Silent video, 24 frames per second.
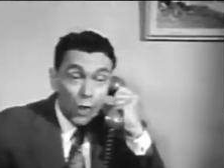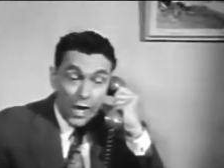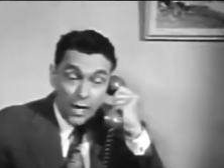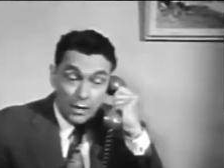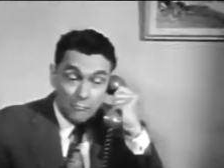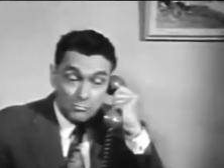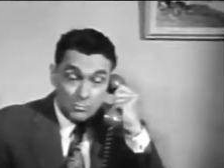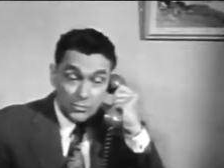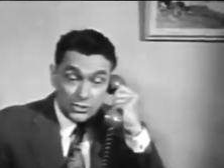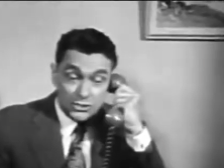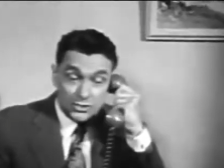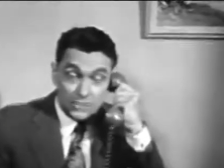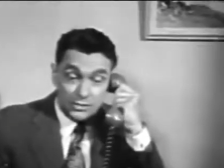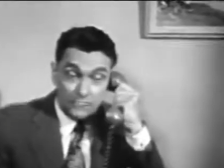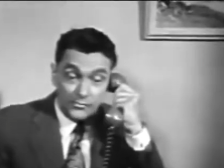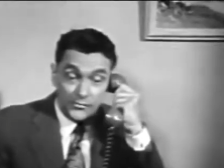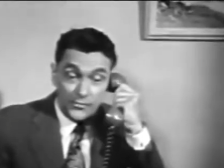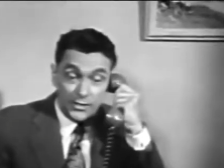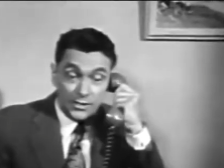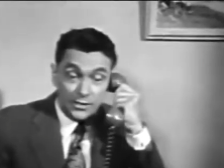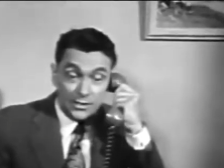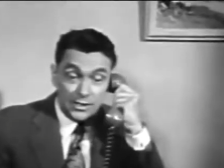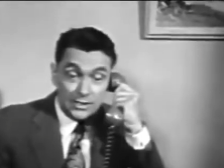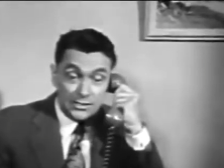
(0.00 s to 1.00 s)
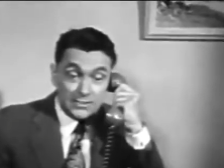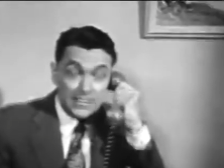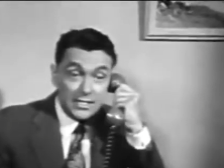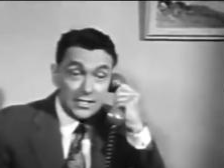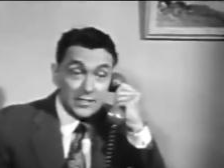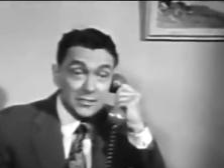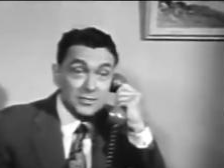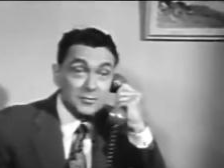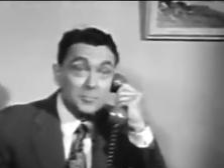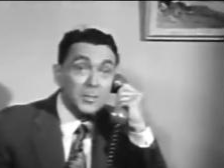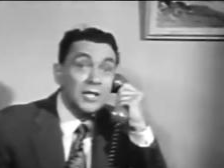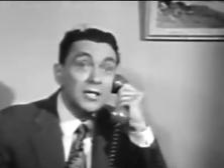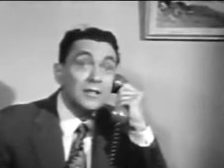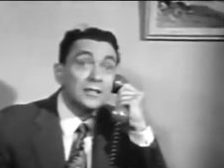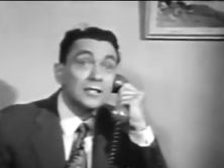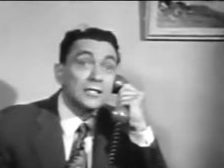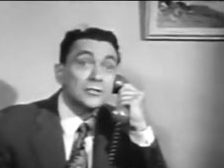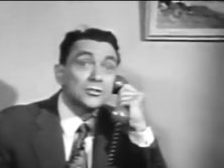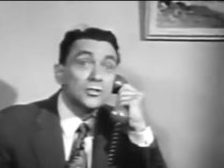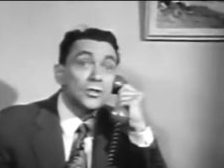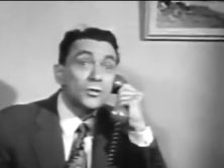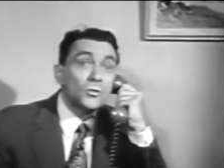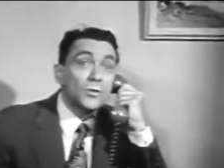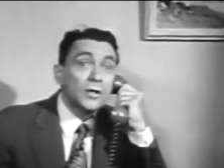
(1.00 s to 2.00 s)
Why, Mr. Finley tells me
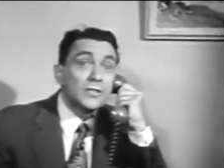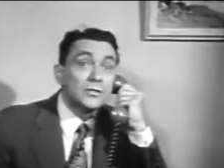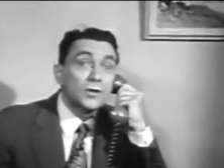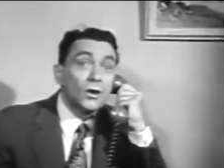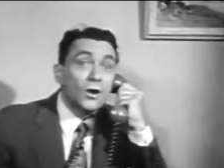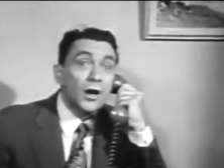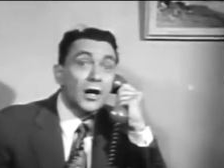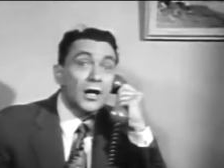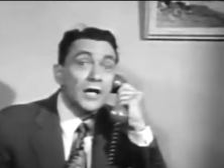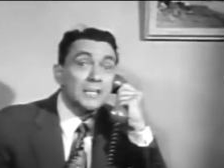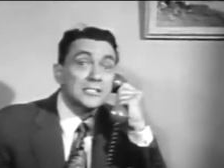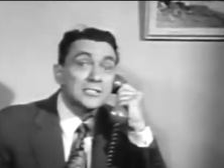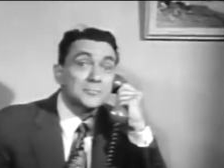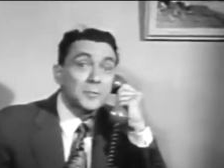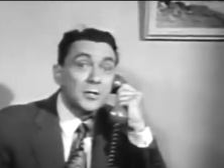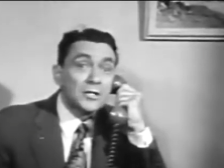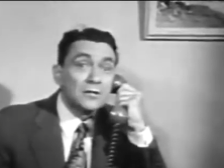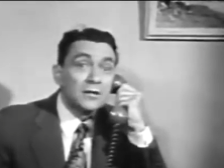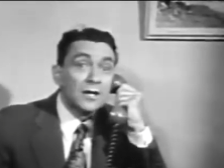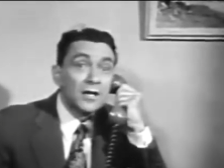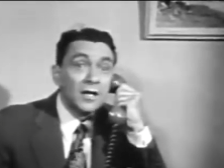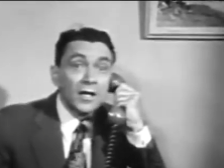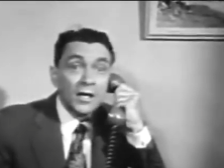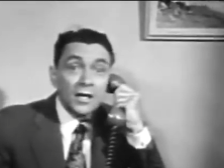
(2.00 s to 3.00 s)
that you and your husband